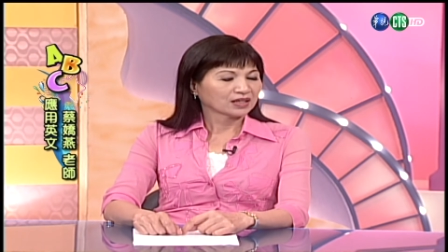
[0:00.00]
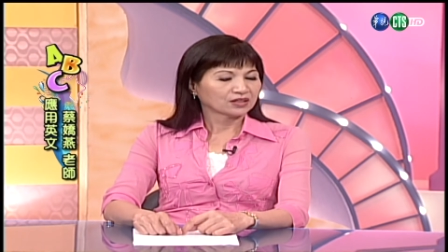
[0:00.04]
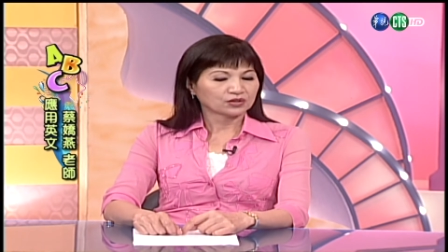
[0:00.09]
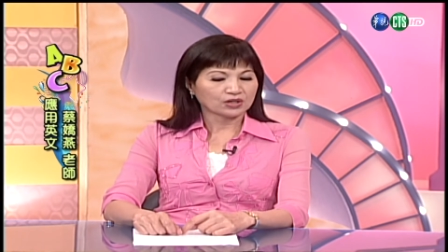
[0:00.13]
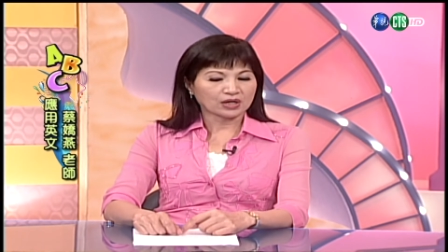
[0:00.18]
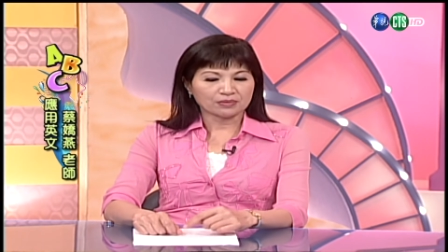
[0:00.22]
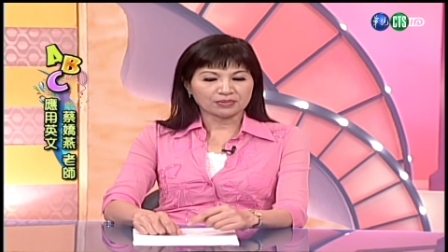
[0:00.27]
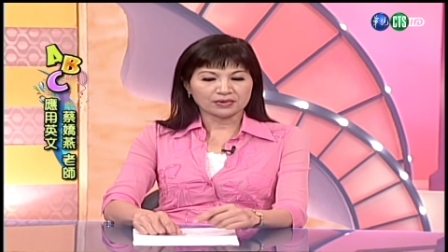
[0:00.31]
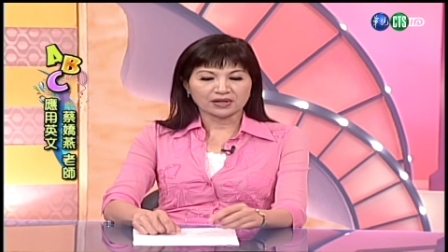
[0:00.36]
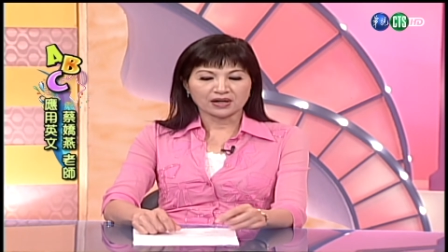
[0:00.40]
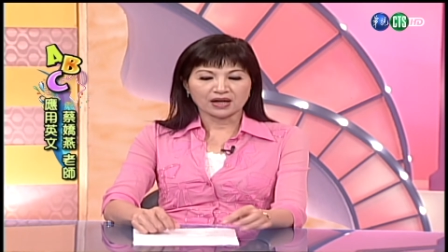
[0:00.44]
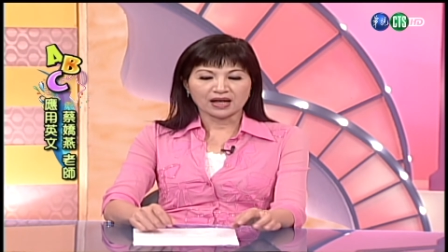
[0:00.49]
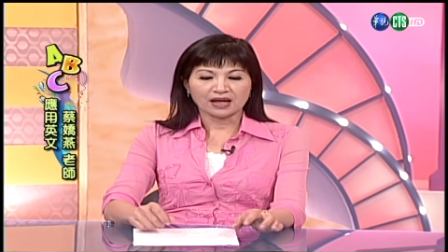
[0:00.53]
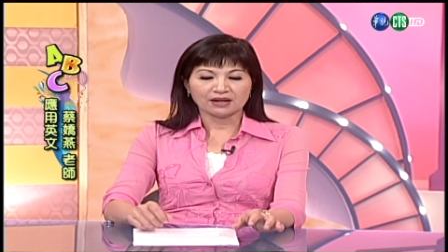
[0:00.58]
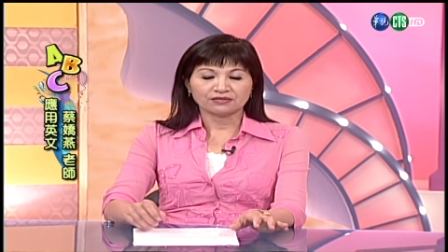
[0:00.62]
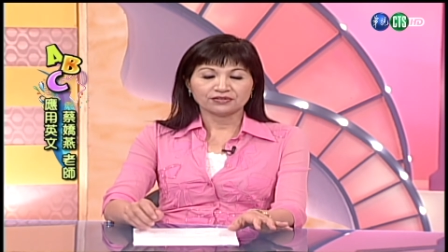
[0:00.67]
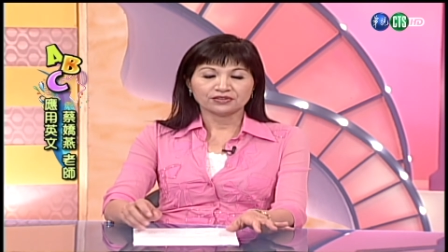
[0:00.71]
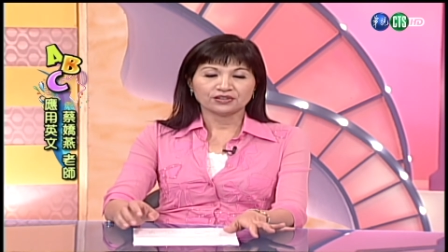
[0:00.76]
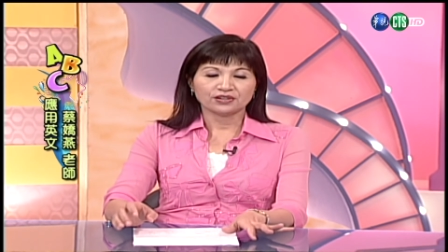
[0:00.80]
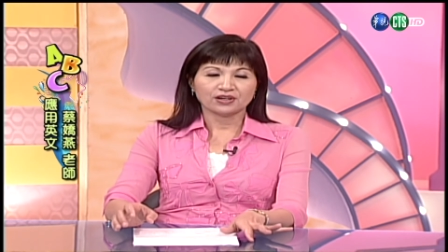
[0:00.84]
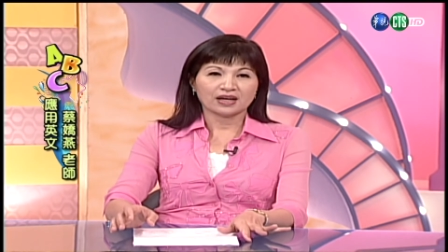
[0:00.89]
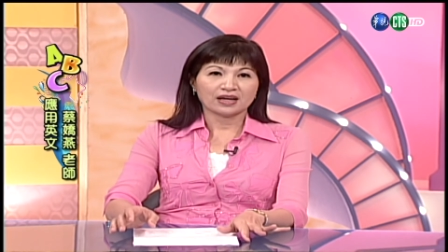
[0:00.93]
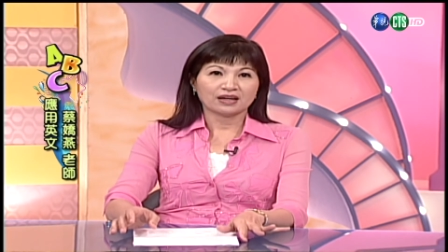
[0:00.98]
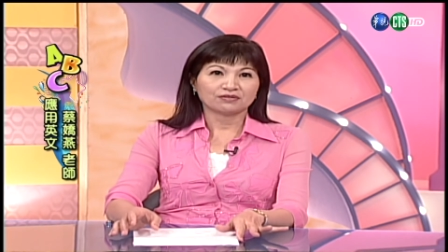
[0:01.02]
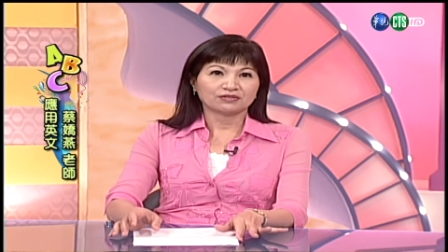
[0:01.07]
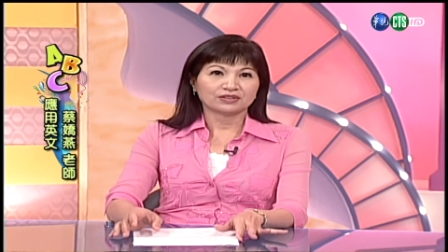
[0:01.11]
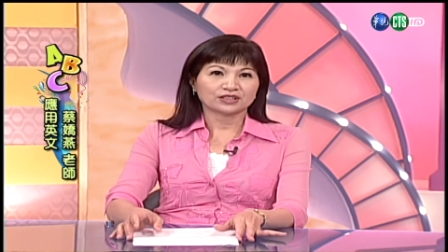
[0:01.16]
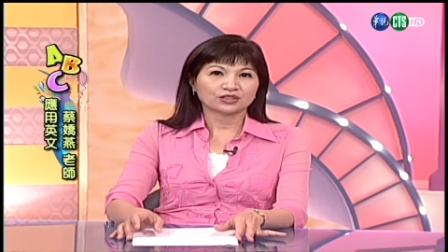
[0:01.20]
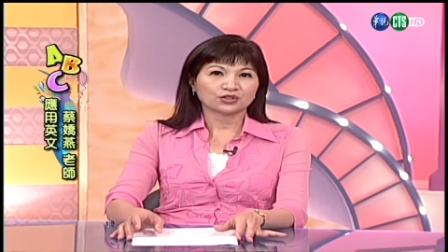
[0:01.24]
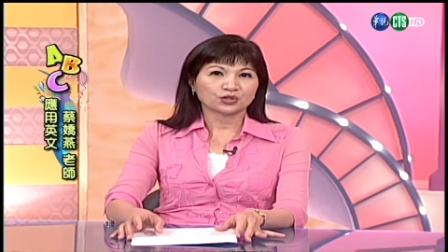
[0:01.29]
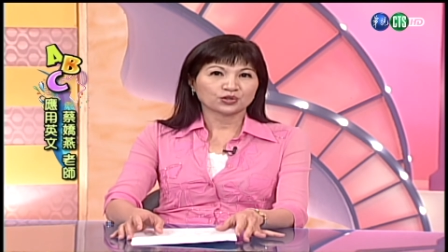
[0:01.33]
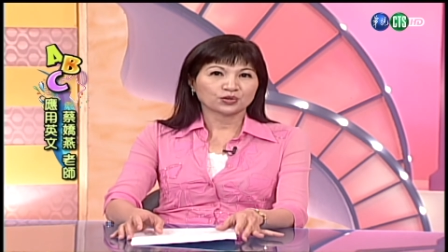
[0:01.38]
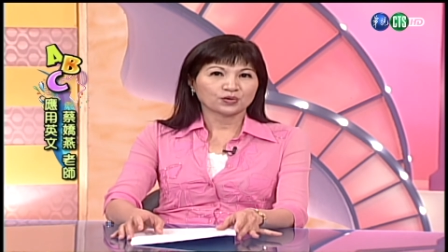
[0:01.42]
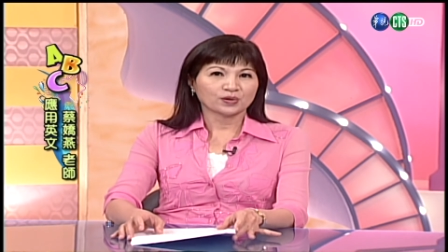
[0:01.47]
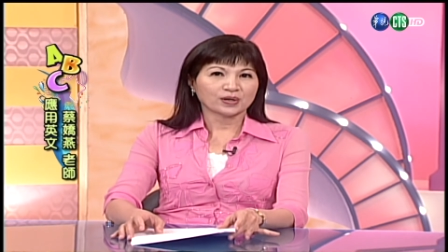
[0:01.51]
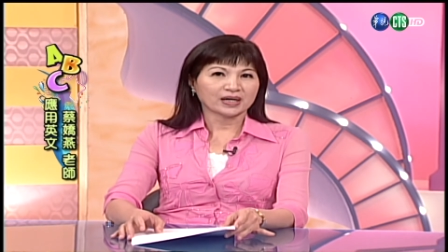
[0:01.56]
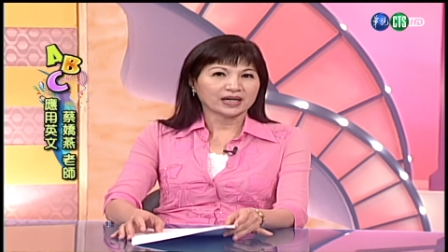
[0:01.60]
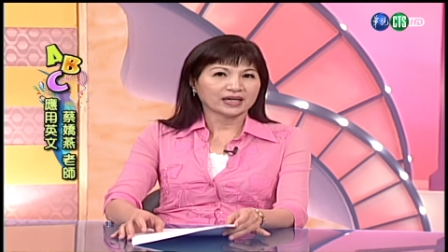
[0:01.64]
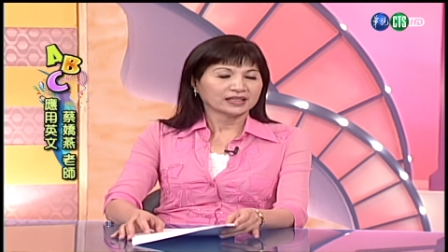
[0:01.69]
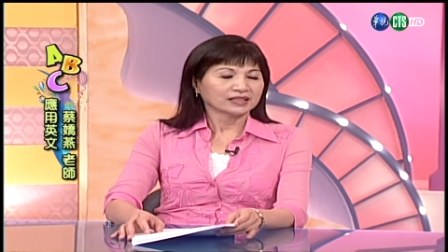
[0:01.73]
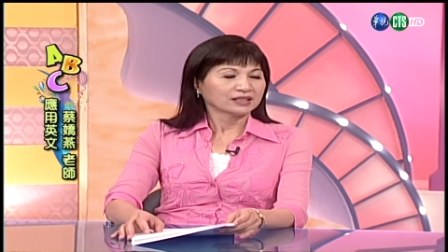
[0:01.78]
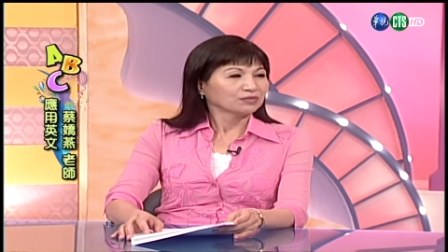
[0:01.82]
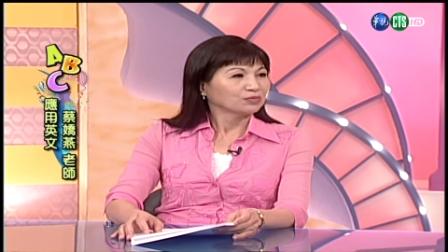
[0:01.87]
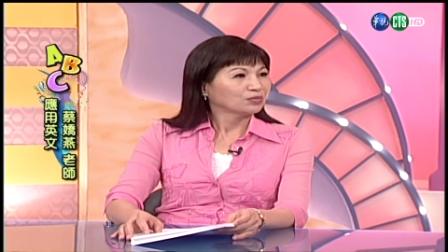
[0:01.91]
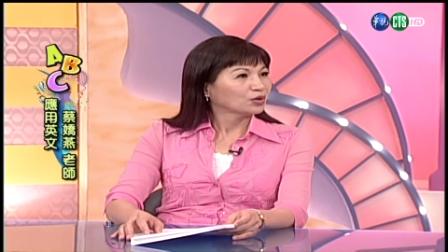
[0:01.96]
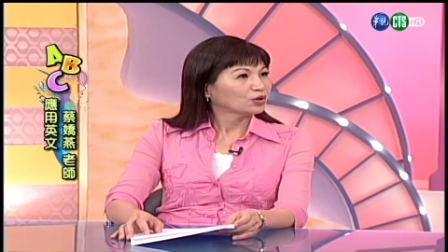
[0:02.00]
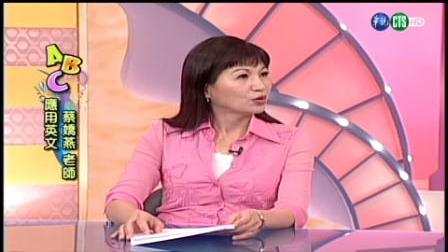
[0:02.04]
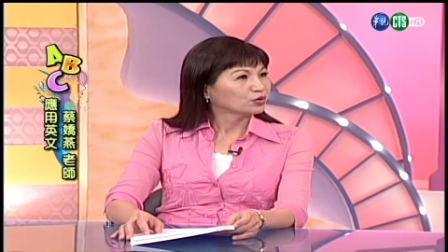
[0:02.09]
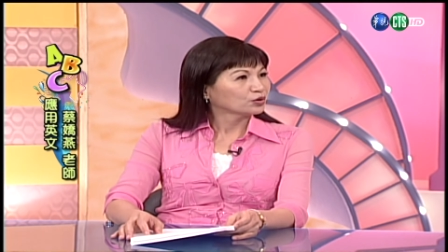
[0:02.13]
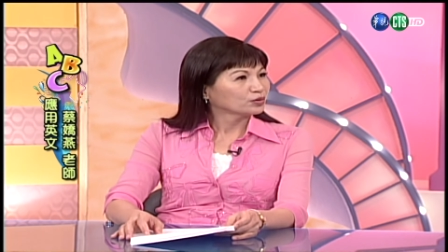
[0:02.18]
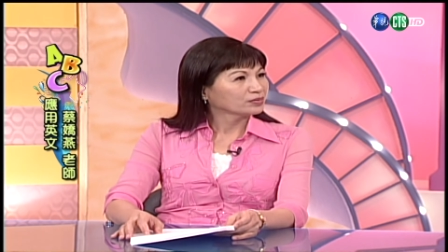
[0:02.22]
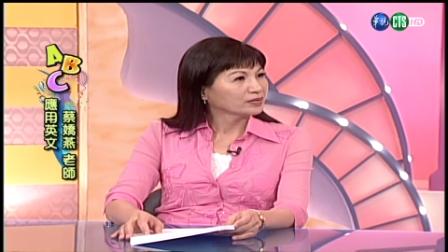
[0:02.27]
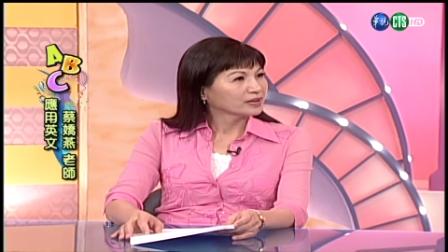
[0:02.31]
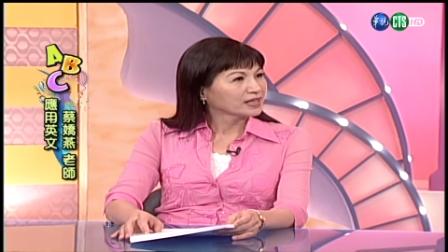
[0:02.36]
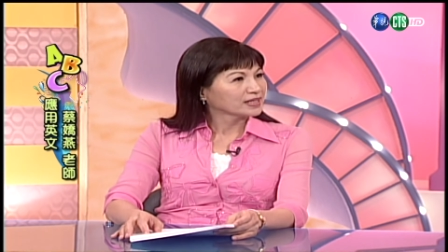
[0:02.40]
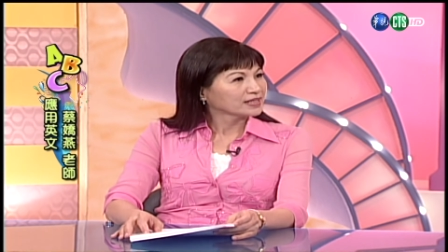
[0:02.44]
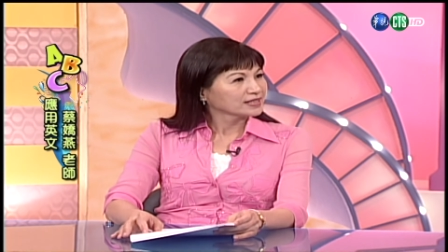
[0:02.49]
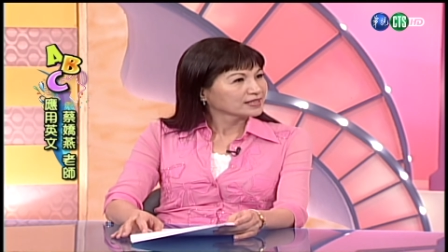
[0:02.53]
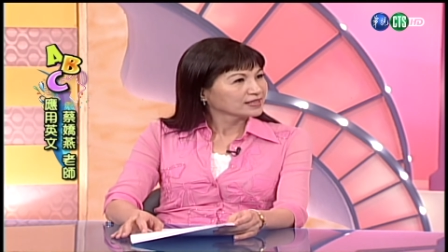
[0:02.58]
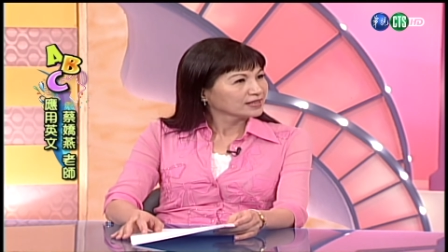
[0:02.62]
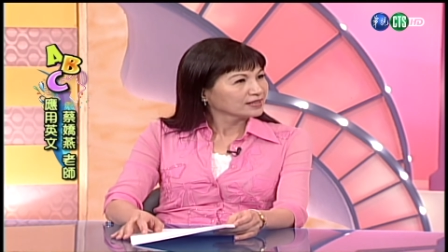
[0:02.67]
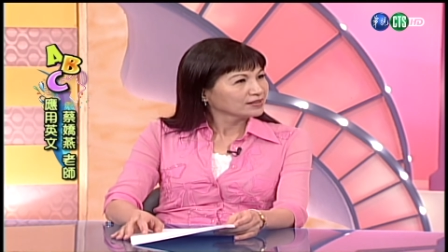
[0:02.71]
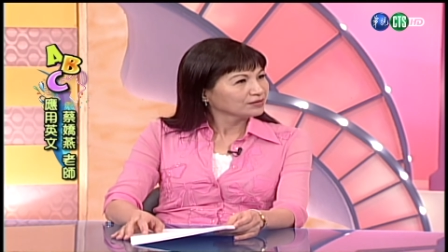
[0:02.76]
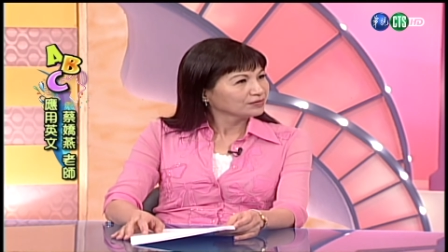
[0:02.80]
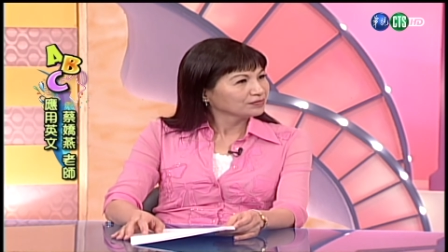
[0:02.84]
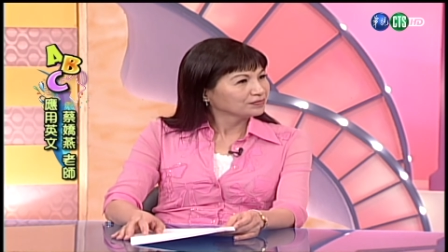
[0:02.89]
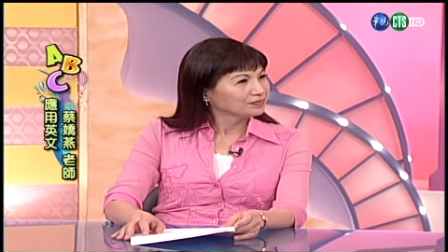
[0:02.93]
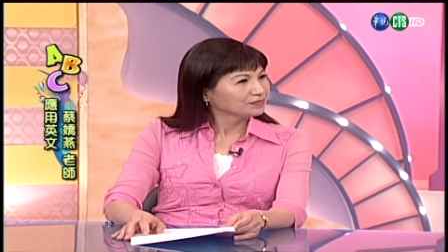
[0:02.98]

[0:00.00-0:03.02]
Robert, have you ever tried ballroom dancing?